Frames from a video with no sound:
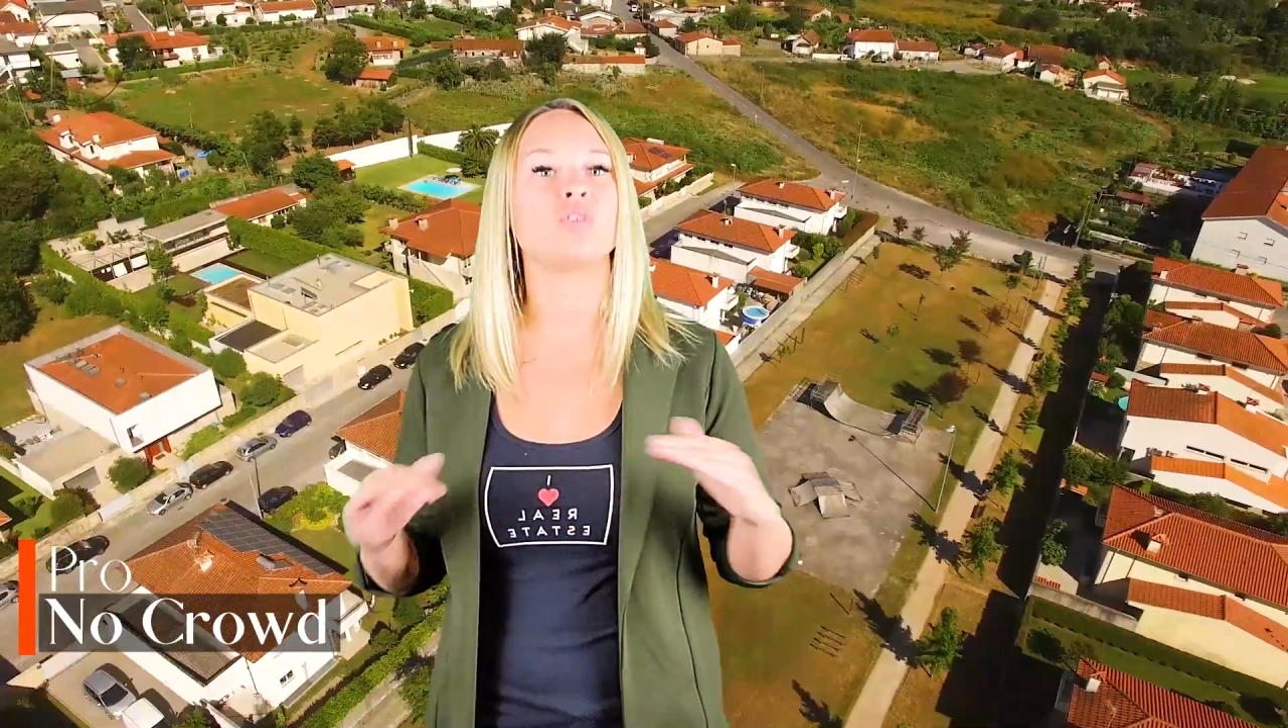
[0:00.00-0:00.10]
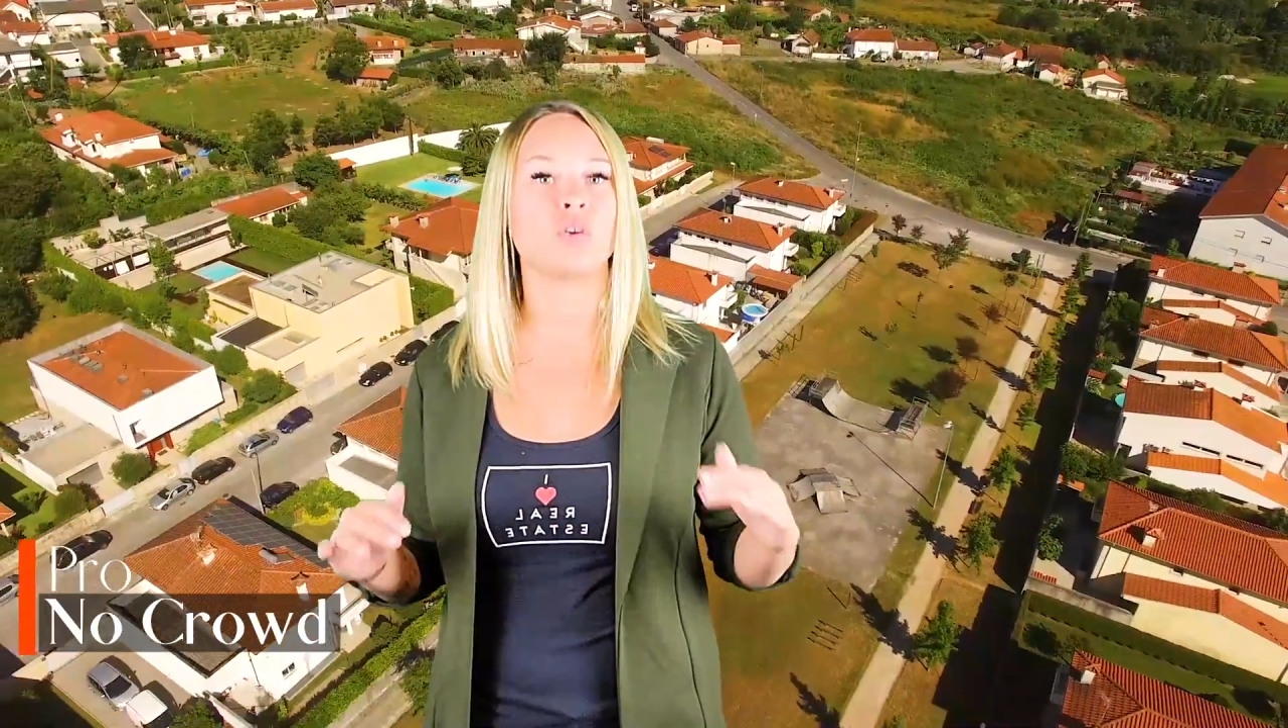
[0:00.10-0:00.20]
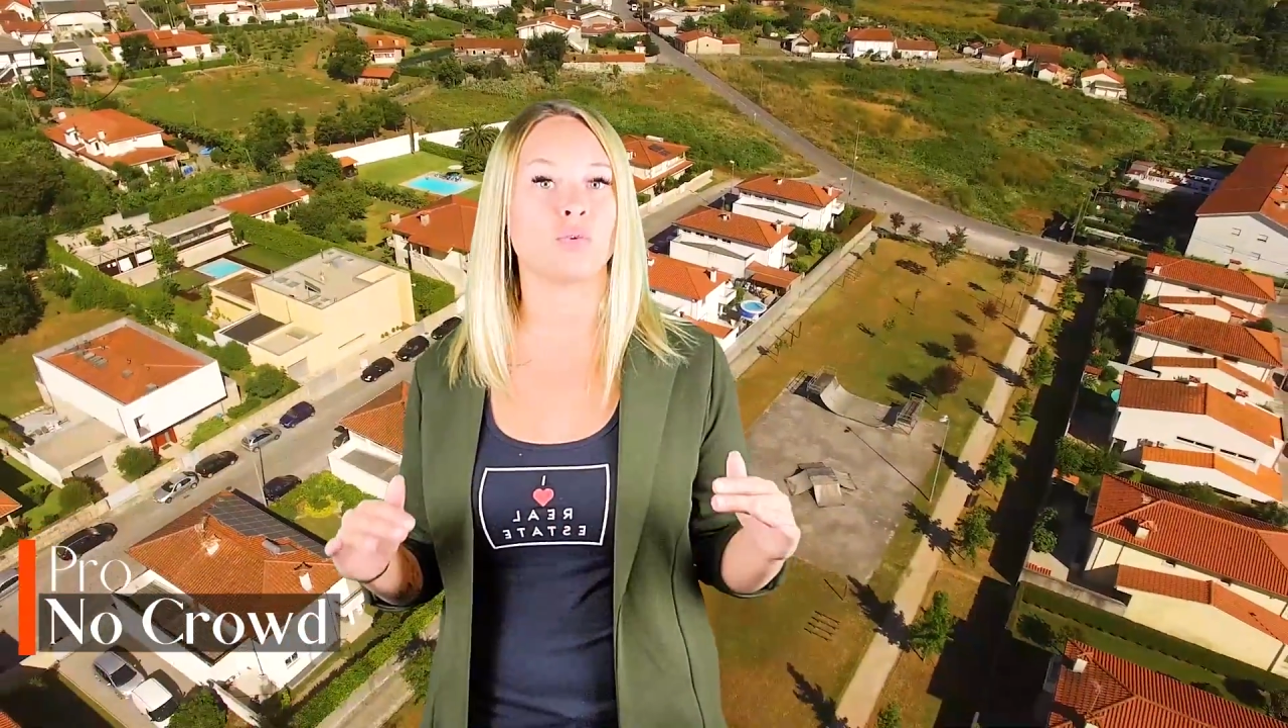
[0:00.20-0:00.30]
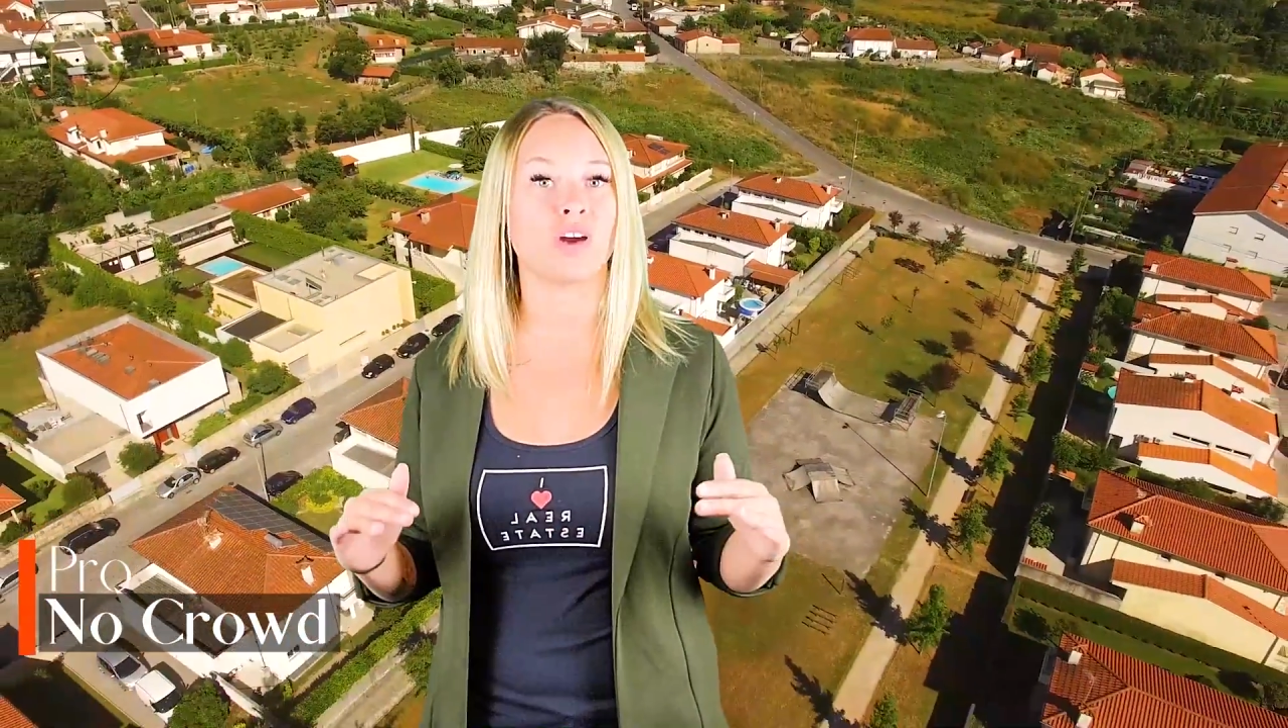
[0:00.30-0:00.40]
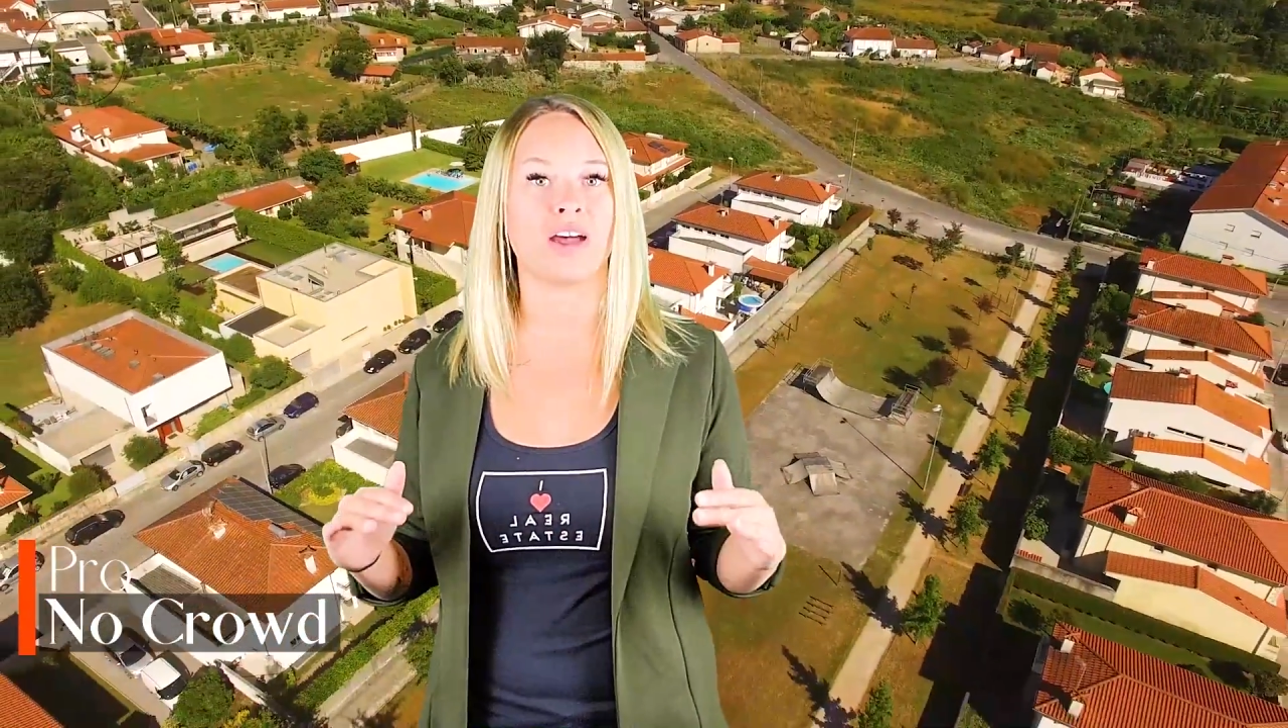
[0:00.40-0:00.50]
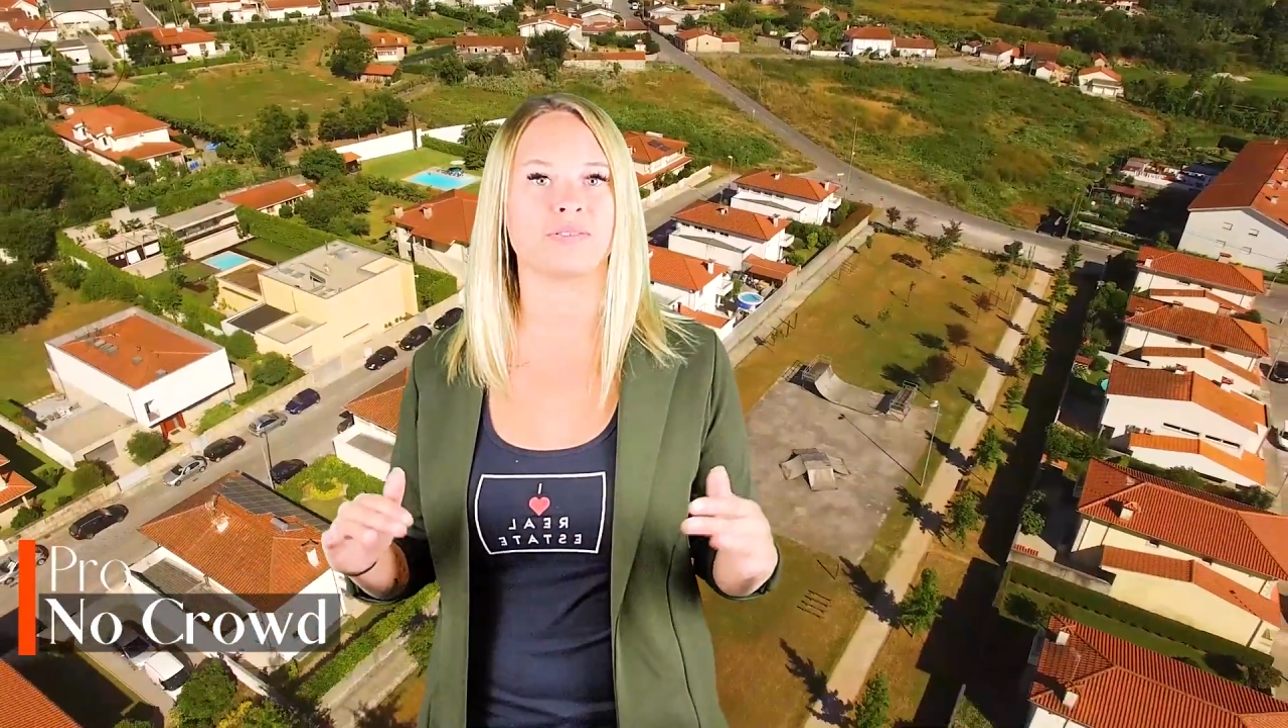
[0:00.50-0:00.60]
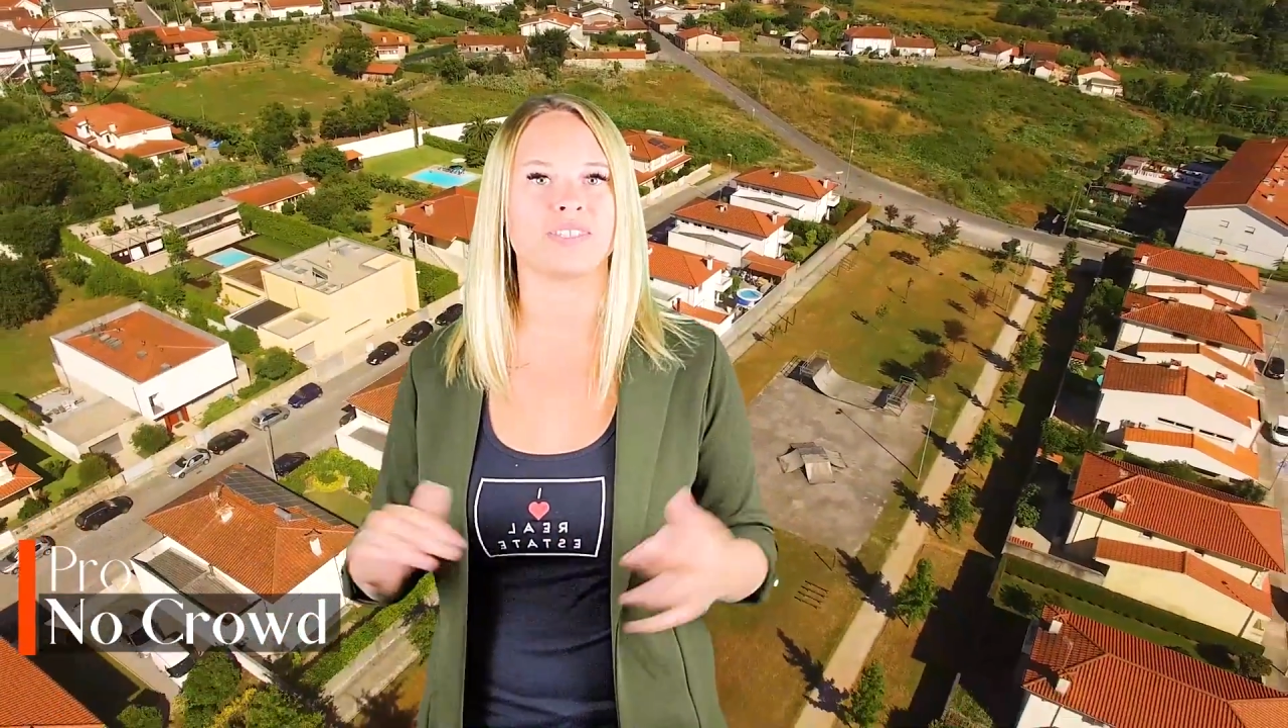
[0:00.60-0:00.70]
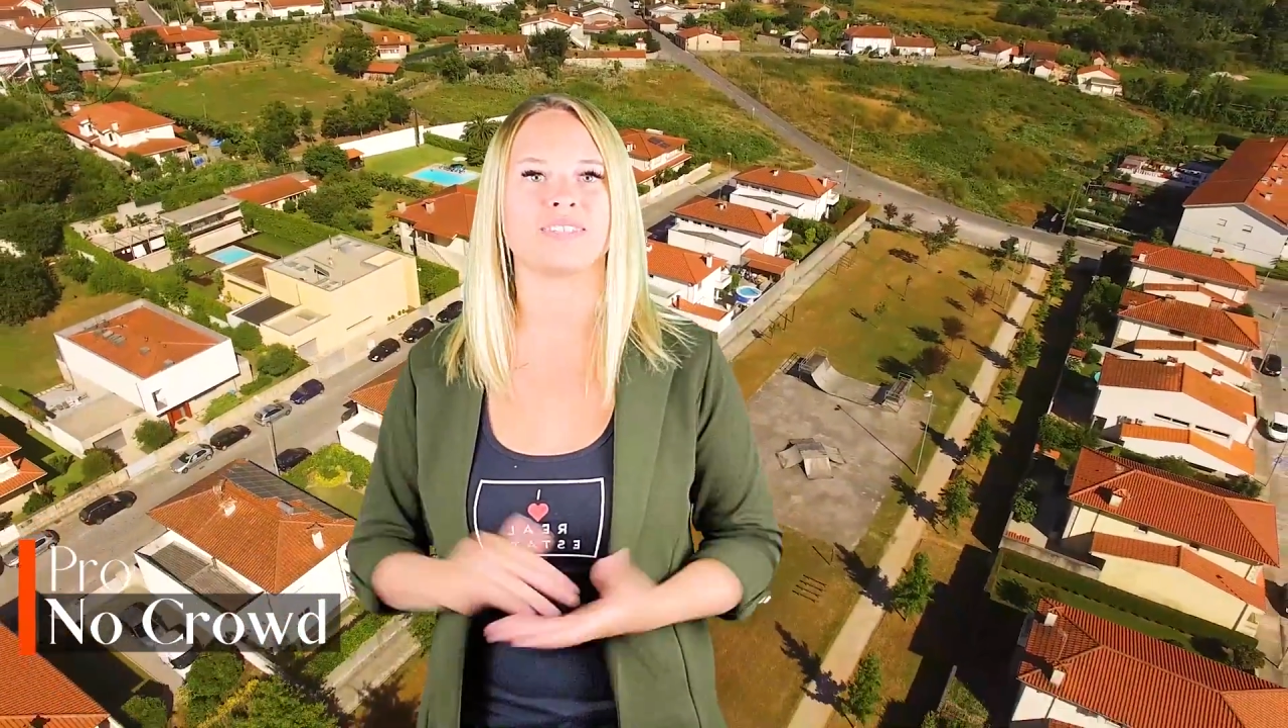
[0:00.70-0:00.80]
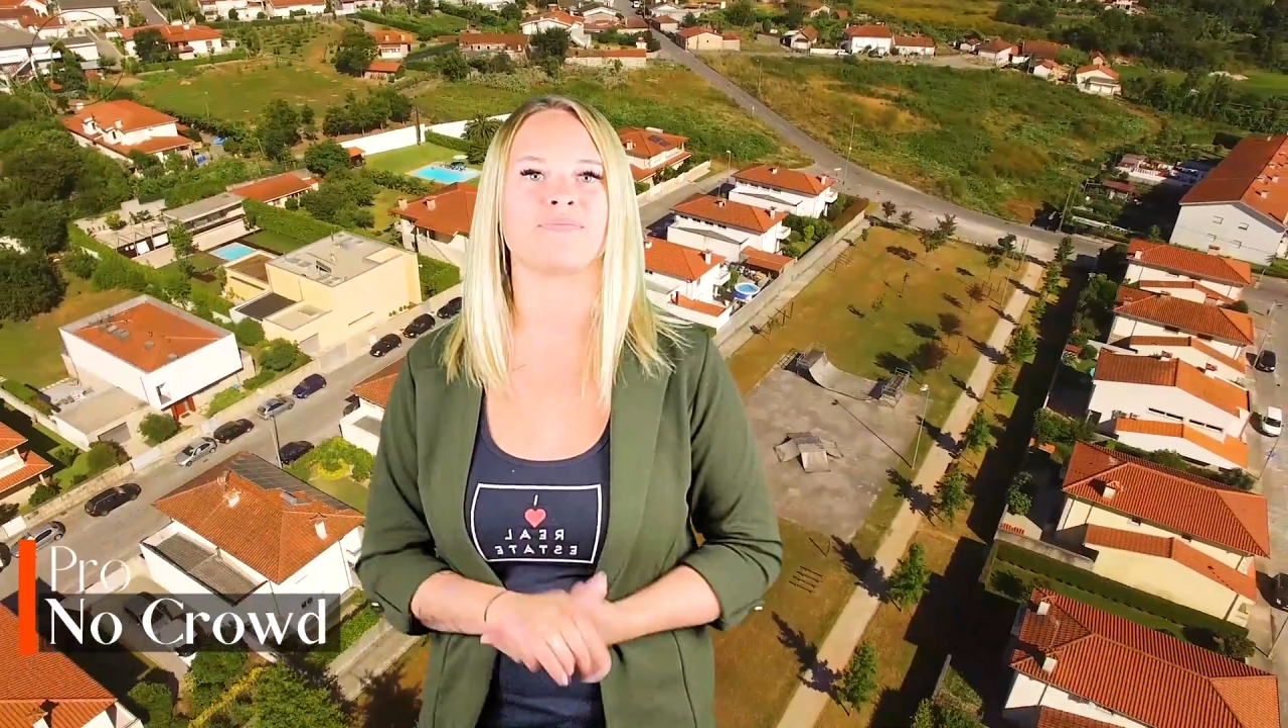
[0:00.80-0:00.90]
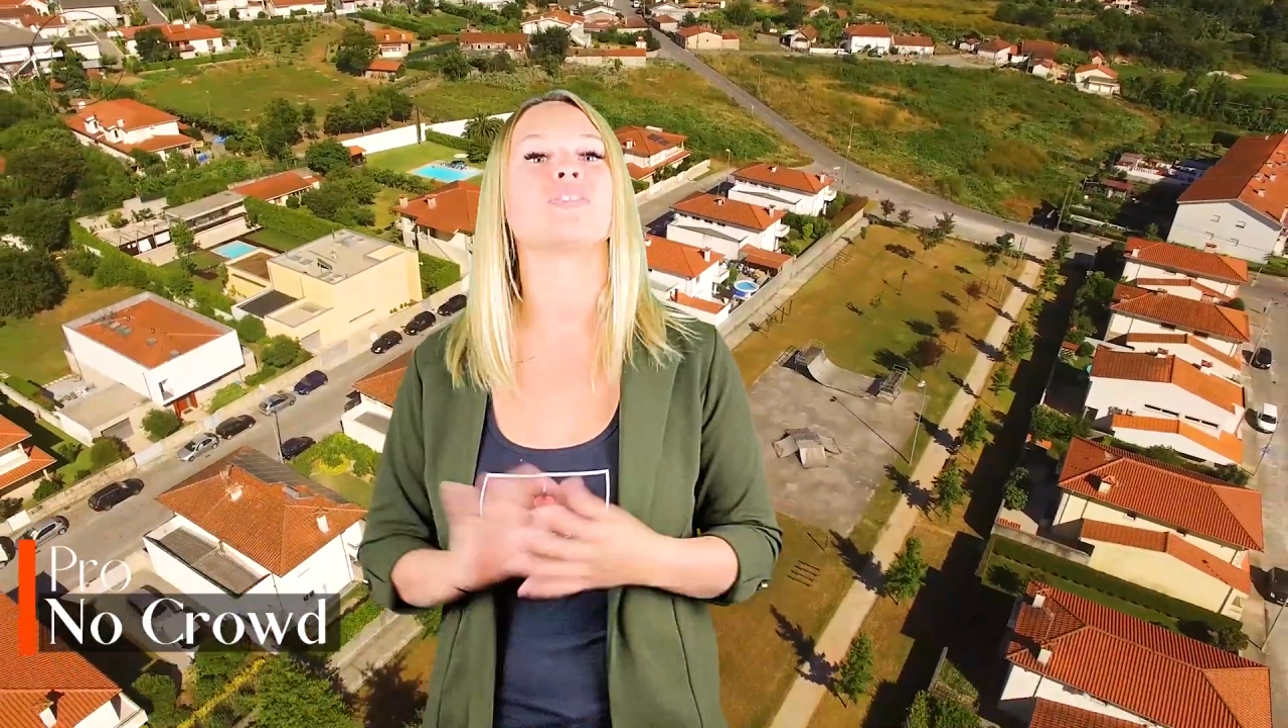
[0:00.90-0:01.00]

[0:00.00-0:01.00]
no crowds.